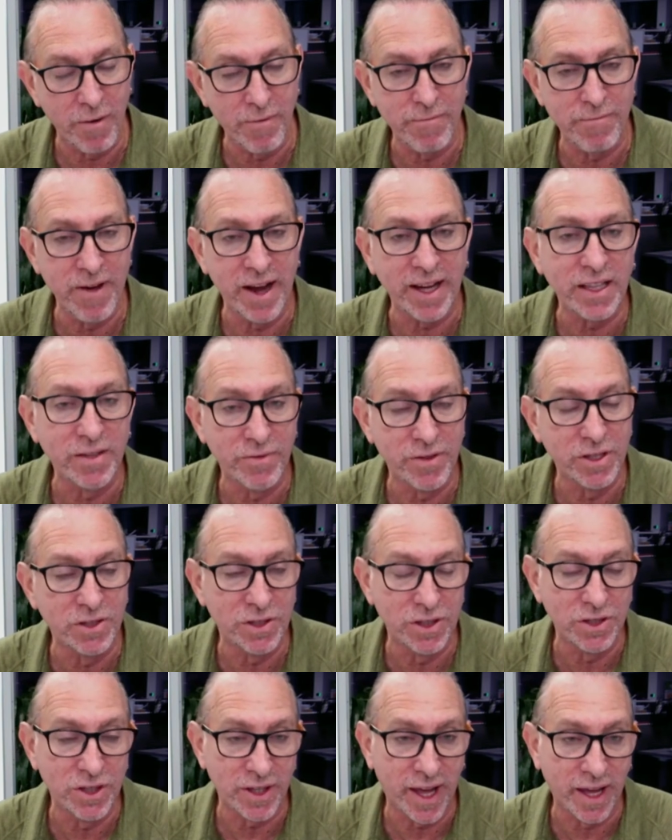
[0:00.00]
how effective
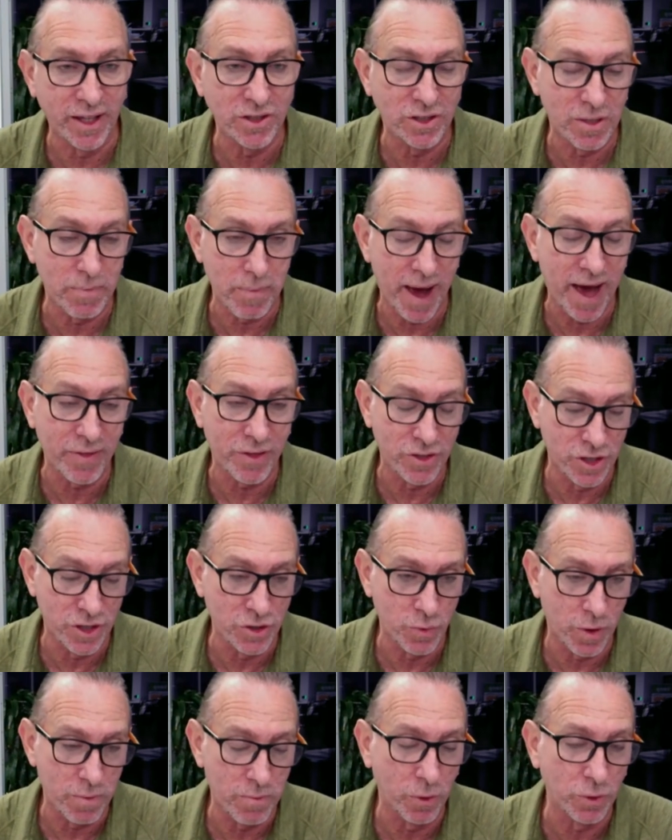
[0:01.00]
this is against the
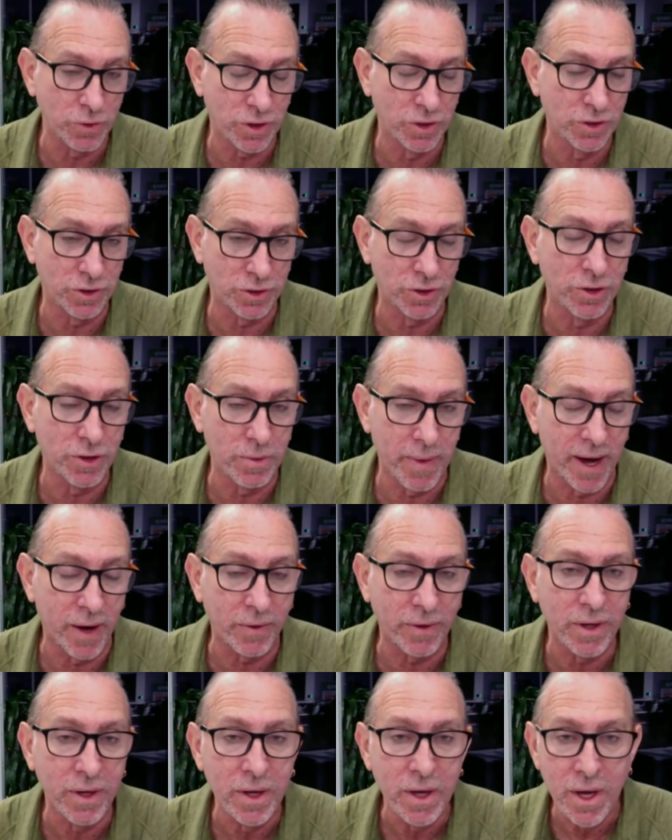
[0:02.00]
pathogens we're most concerned
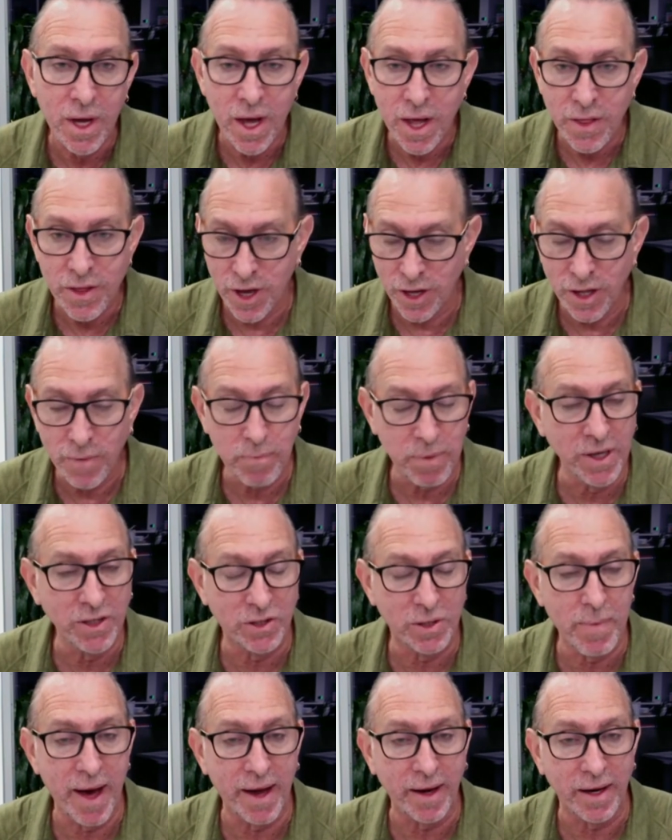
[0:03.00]
about. The other
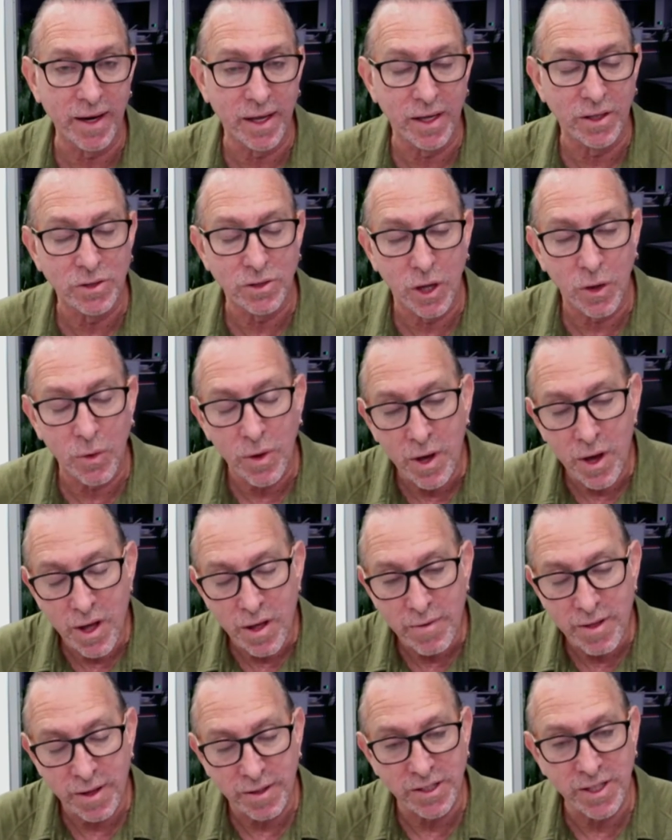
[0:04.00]
piece about it is, though,
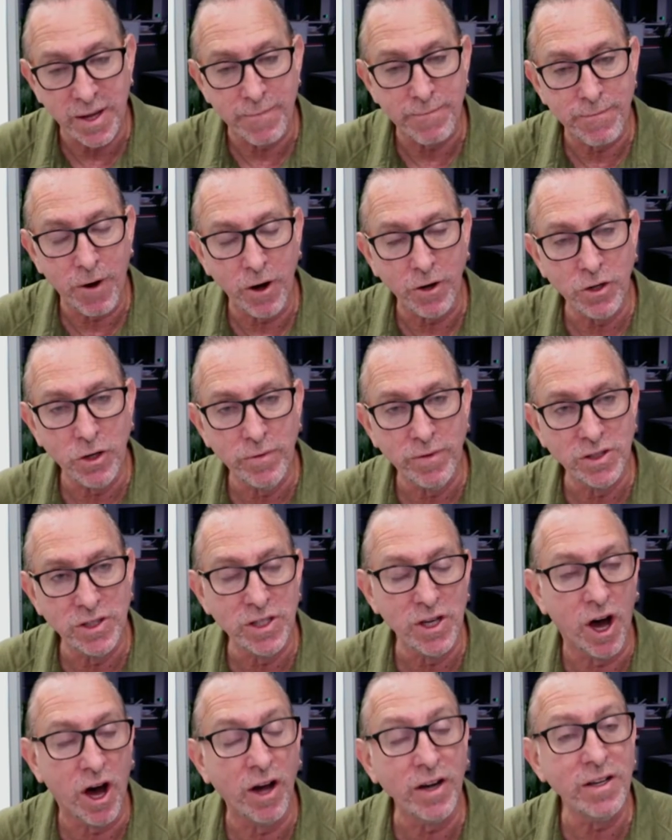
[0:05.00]
that
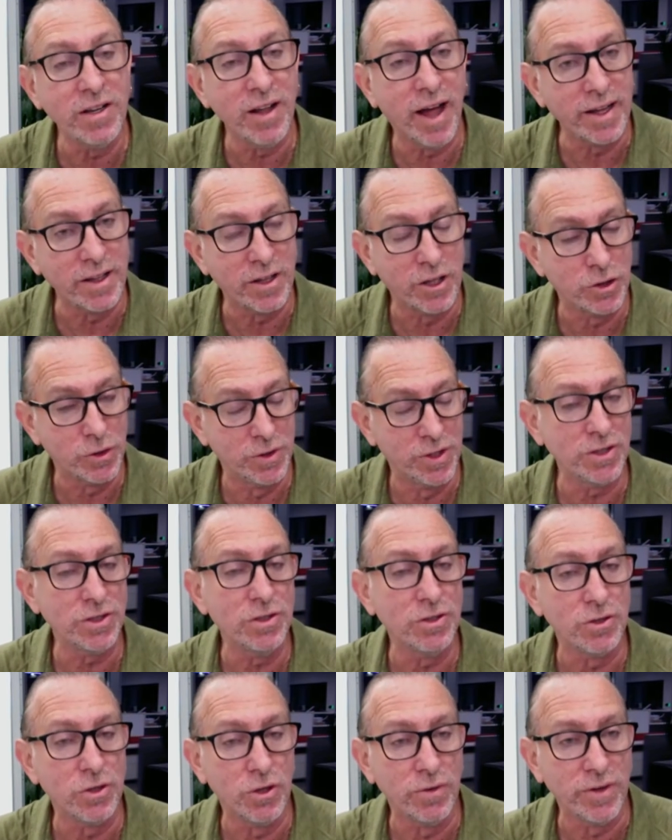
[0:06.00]
Far-UVC, unlike the
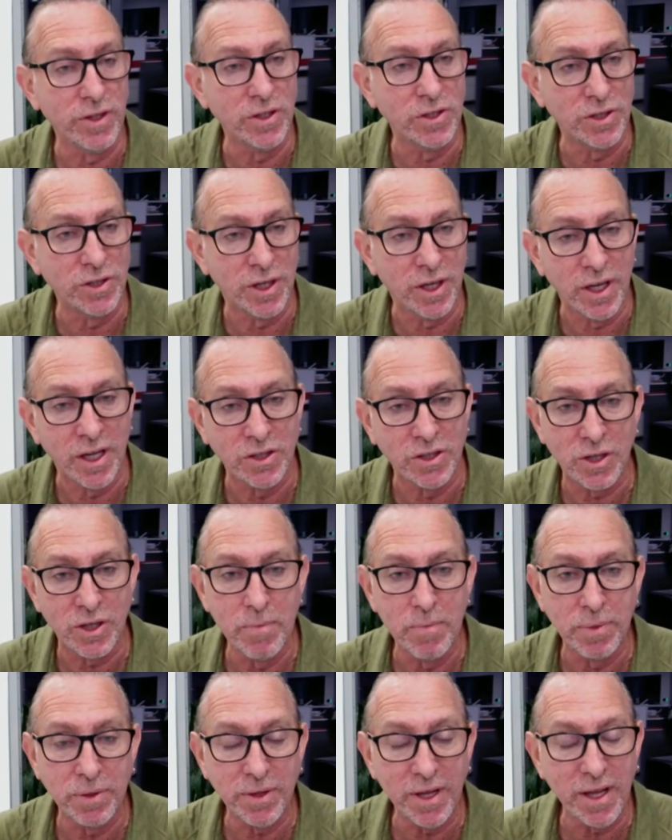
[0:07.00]
traditional UVC, is
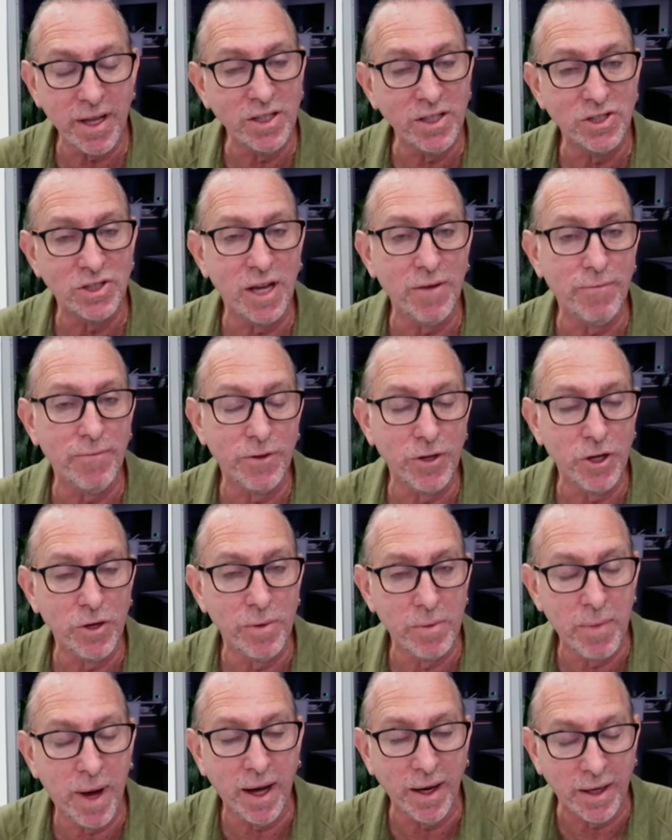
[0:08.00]
completely safe for the
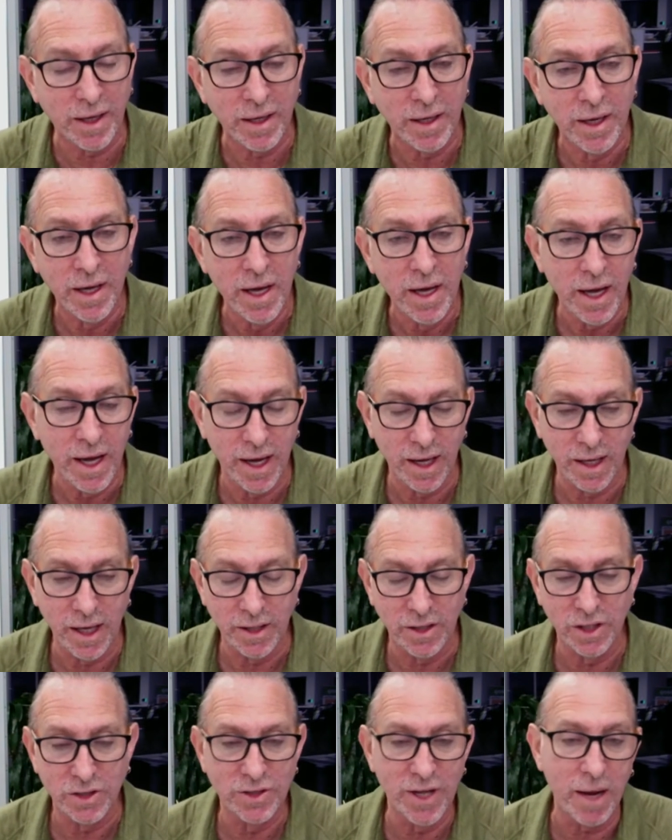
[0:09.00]
human body.
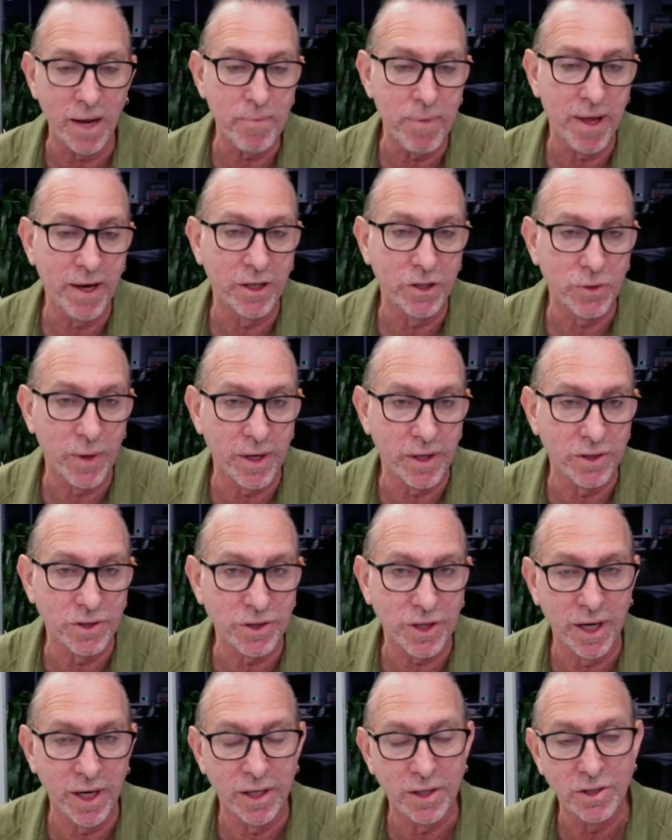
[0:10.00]
It does not penetrate our
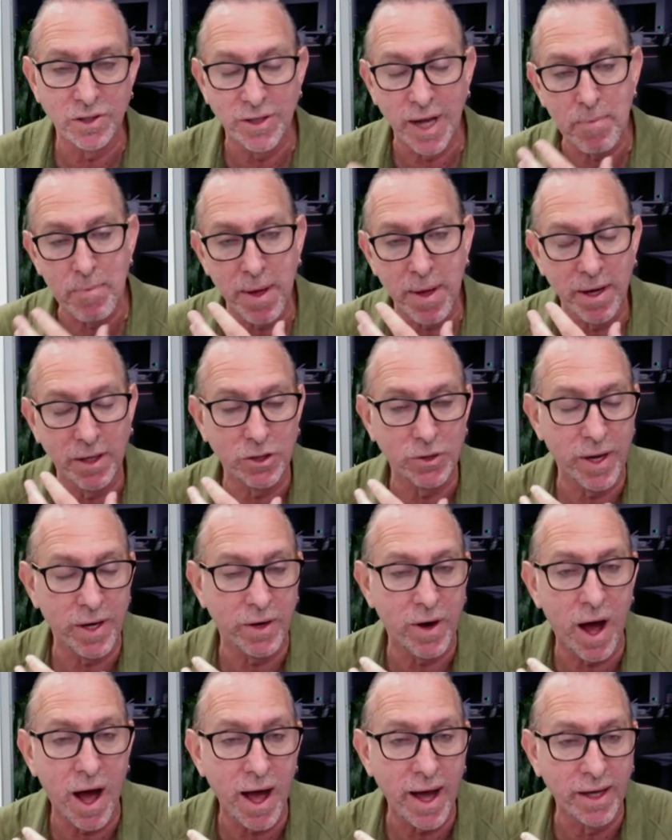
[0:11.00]
skin. It does not
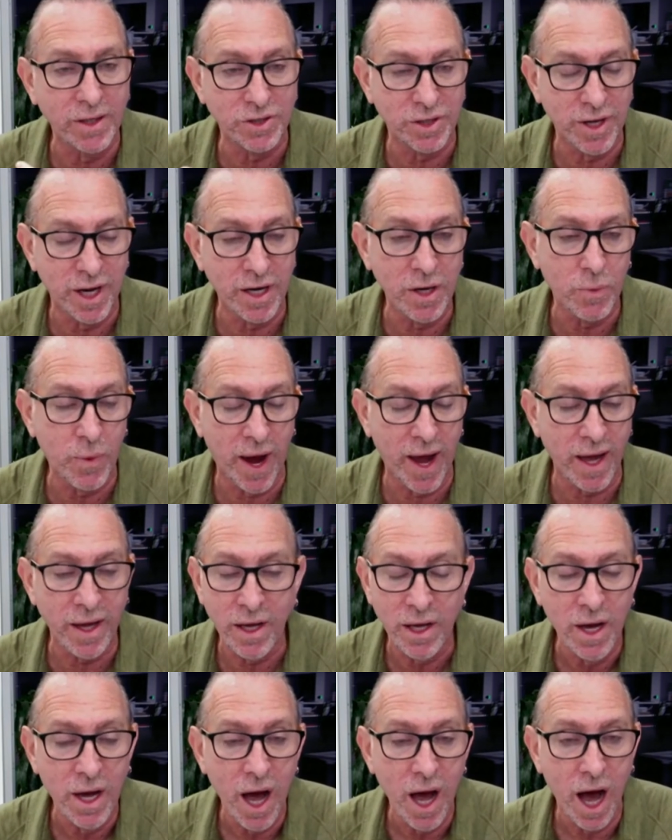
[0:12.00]
penetrate our eyes in any
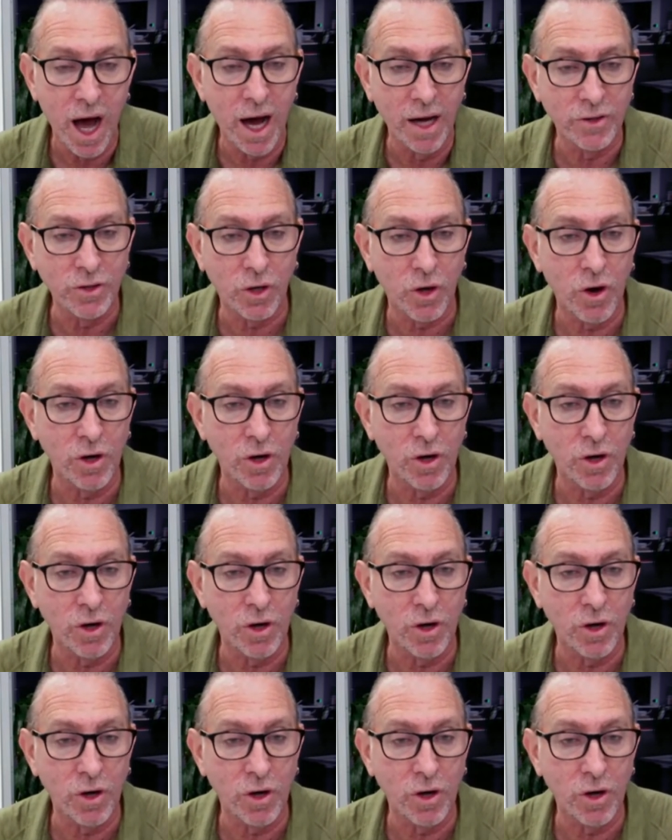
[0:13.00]
way to